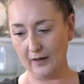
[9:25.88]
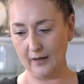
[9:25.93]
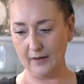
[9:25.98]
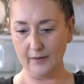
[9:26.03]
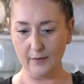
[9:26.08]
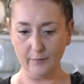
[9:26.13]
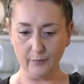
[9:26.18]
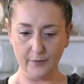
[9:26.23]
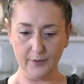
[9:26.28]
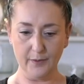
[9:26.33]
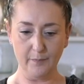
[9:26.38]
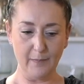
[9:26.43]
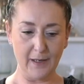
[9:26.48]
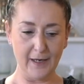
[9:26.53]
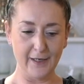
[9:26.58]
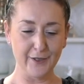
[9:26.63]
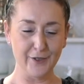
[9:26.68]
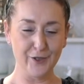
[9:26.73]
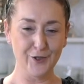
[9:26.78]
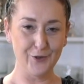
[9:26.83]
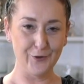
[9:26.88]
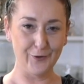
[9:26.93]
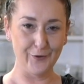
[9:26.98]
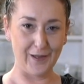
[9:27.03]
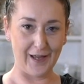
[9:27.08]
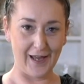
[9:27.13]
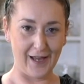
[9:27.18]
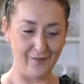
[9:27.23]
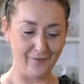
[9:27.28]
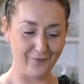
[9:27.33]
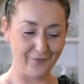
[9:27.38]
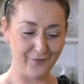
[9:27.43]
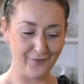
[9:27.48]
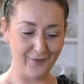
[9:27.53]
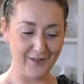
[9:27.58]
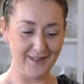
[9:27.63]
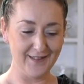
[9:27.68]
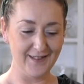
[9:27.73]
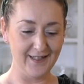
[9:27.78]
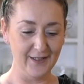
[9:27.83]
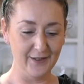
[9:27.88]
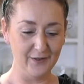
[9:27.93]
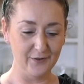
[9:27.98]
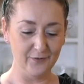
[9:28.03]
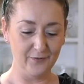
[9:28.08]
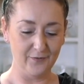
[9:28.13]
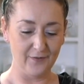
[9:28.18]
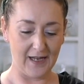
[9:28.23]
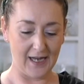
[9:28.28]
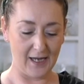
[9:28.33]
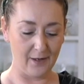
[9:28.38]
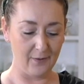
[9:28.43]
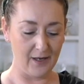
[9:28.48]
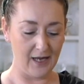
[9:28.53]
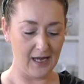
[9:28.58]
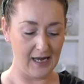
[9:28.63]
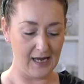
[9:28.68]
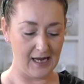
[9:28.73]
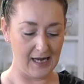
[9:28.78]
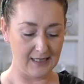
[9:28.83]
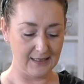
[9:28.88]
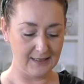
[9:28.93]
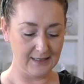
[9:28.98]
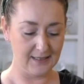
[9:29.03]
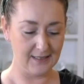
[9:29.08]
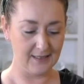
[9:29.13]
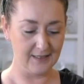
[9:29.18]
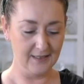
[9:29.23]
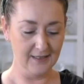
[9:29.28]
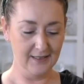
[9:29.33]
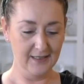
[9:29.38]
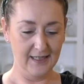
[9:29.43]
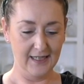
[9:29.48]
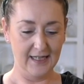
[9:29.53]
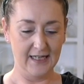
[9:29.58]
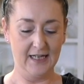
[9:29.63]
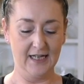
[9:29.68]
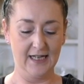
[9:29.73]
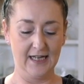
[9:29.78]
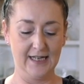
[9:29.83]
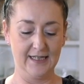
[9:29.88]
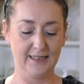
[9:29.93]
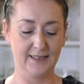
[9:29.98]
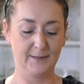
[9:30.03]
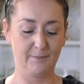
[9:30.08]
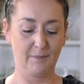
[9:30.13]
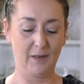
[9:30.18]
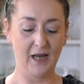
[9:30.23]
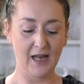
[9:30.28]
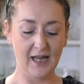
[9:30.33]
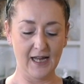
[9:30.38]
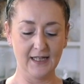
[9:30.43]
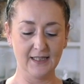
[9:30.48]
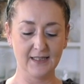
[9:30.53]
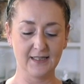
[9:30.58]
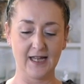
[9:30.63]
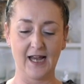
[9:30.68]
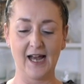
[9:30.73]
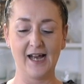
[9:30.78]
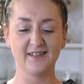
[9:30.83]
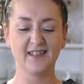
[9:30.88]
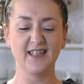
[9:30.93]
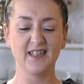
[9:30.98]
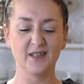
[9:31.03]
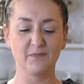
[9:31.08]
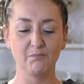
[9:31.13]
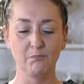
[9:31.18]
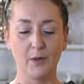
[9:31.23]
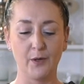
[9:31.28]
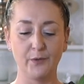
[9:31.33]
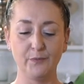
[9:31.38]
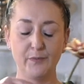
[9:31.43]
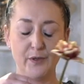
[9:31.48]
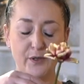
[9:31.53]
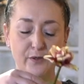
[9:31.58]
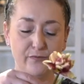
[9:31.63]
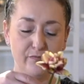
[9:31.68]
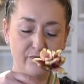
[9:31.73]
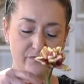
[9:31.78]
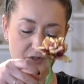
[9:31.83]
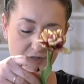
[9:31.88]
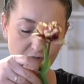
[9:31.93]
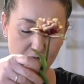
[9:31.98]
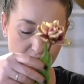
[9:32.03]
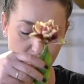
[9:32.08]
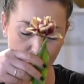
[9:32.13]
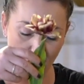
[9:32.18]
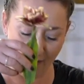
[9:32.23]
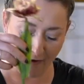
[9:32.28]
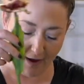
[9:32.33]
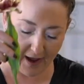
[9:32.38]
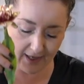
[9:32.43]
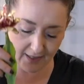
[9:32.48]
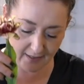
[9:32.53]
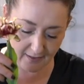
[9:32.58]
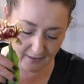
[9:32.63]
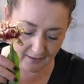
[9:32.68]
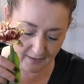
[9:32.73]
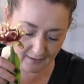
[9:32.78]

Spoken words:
and I want to make sure that every single flower has its place, it has its moment to shine.